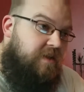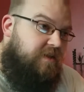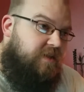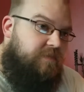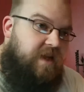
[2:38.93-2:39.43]

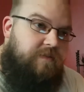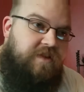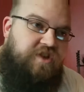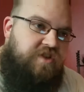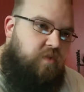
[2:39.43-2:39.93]
sometimes
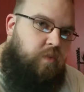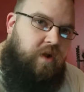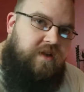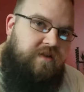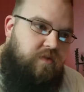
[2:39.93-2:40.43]
it's just a
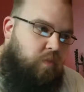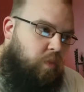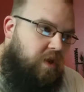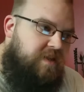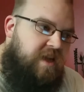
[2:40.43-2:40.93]

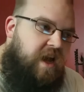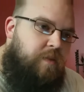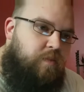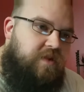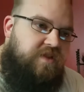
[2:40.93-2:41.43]

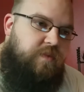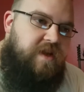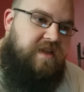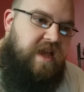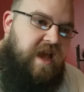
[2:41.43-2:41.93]
one-time,
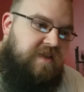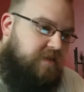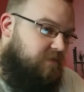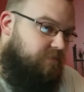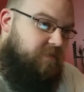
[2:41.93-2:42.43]
once-a-week
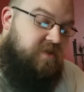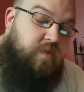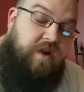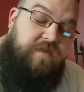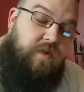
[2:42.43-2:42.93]
task, a
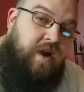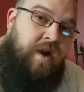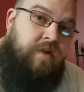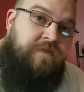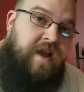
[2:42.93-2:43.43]

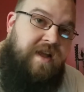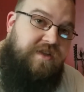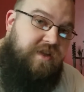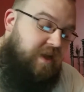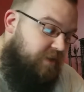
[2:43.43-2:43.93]
24-hour
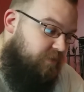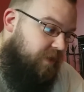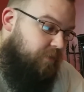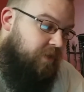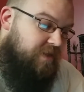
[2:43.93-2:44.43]
fast. You got to do
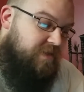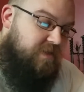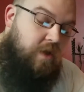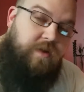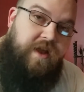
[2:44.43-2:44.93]
that once.
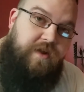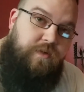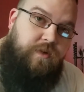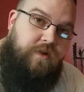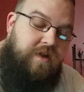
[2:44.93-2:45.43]
Okay,
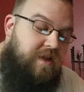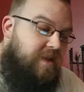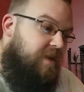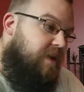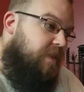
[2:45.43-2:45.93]
cool.
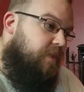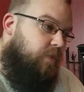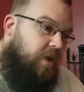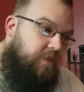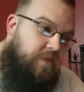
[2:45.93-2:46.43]
There
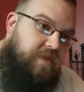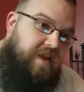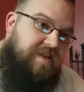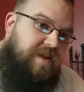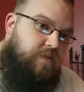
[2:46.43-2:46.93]
were other
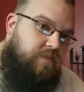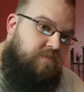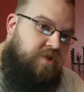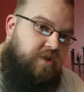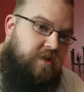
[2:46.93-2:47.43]
things
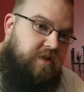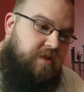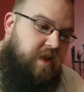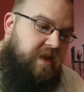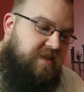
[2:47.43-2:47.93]
that took
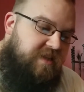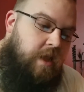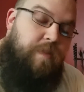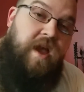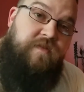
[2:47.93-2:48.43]
a
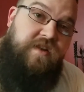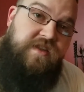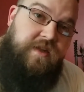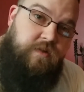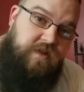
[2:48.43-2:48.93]
step every
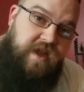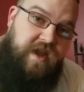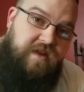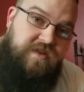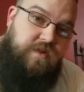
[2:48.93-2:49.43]
single
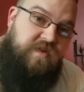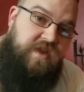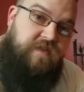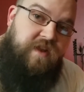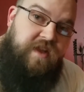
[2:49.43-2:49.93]
day. So
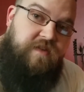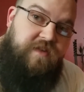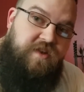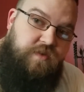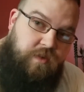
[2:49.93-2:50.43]
7
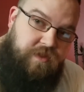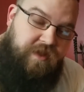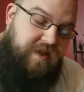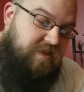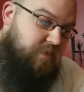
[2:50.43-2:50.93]
individual
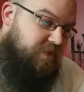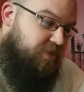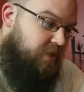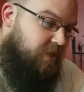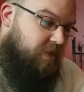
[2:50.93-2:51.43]
things,
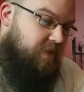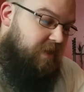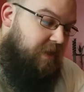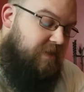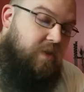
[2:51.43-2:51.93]
which
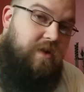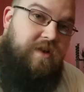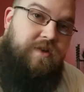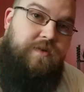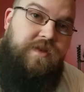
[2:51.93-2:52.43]
it's hard
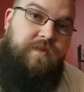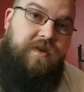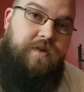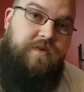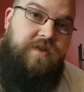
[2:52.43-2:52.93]
to do
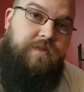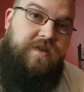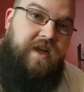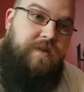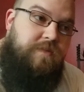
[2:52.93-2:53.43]
something new
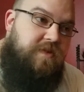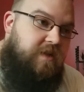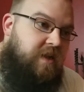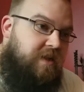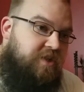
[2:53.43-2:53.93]
sometimes,
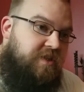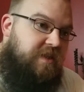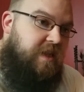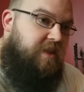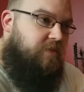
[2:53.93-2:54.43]
just
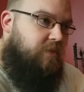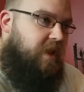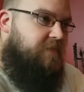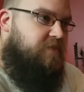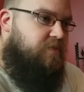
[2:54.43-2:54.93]
getting your
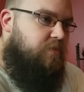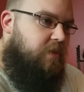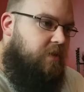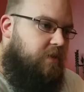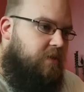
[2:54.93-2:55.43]
life
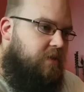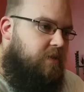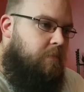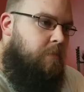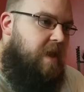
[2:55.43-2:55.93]
to
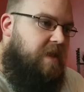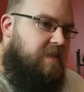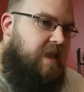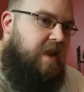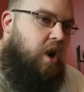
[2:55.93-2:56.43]

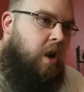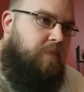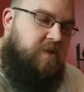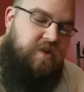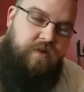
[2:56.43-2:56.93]
make that
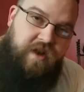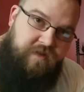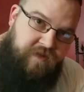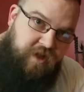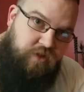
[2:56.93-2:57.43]
opportunity
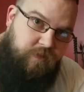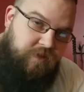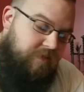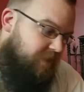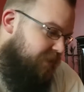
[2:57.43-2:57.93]

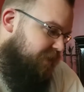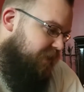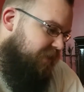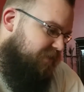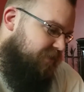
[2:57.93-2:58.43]
available.
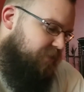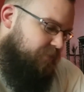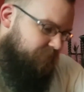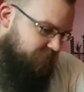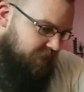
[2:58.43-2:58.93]
And
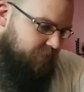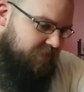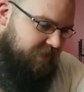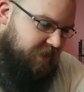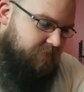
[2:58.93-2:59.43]
so I would
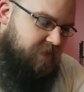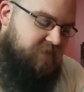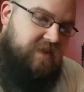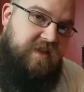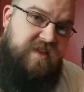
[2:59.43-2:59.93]
set up
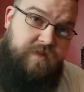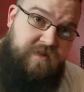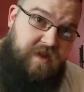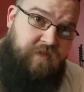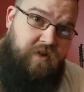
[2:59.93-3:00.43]
different
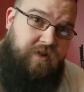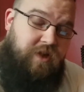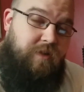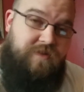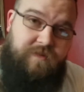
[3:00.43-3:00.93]
systems, different
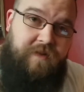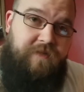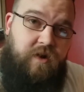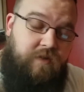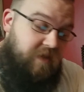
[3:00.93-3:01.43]
alarms on my
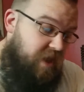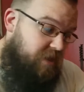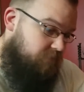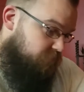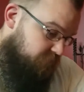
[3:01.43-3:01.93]
phone
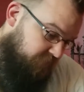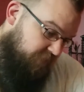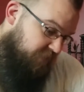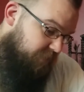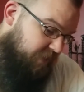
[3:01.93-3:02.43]
hey,
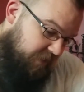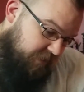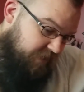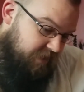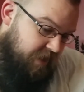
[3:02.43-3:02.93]
15
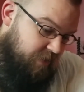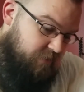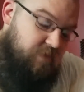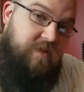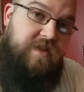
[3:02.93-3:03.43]
minutes, sit
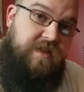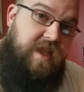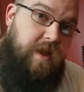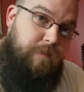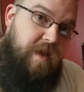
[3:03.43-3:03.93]
down, do this
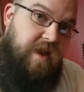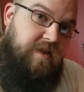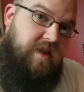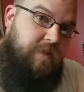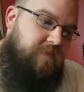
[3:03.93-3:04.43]
thing, make
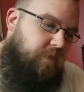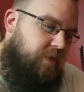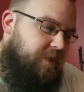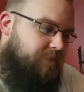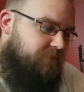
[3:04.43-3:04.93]
time
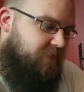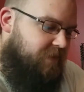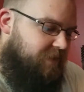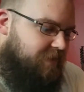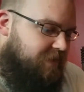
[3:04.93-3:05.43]
for it.
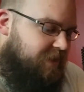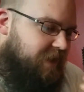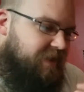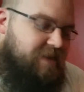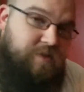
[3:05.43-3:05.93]

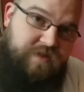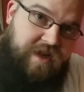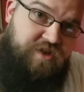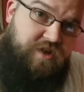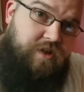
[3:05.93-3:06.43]
And it was
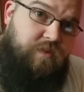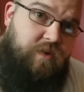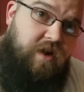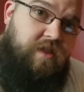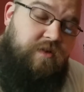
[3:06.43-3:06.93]
actually on
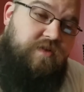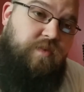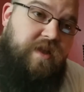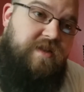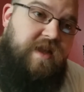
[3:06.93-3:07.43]
one of those
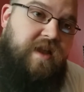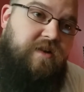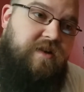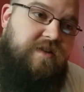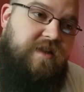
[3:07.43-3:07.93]
weeks
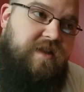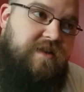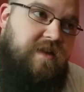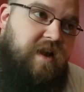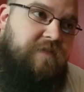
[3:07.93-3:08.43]
Agons that
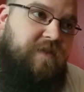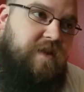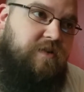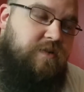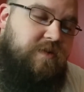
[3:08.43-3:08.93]
I
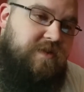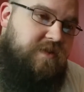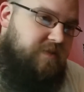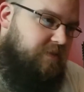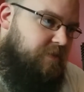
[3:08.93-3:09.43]
failed. It
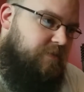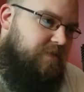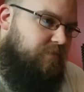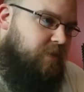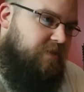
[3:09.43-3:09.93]
was
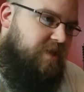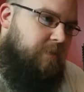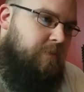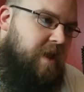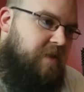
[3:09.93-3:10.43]
when I was
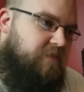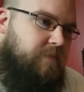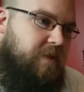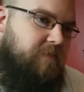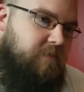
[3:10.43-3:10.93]
coming back from
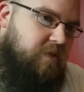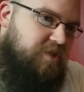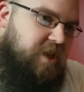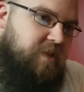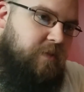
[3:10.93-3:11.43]
my
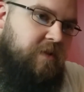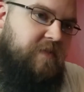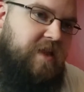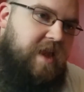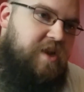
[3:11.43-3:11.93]
January
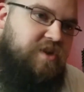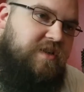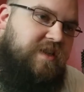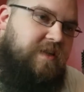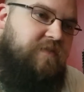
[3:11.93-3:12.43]
vacation,
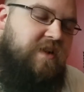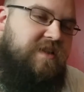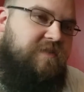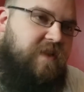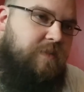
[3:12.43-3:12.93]
seeing
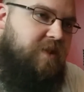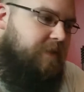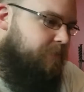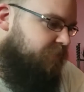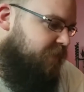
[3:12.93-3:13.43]
friends and
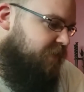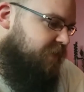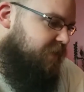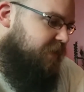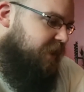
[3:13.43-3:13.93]
family,
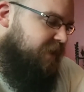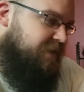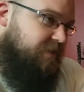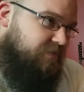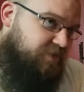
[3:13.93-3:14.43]

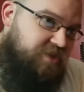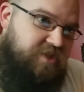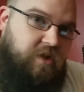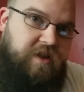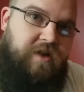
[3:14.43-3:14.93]
and I was just
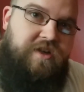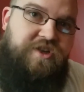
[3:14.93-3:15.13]
starting on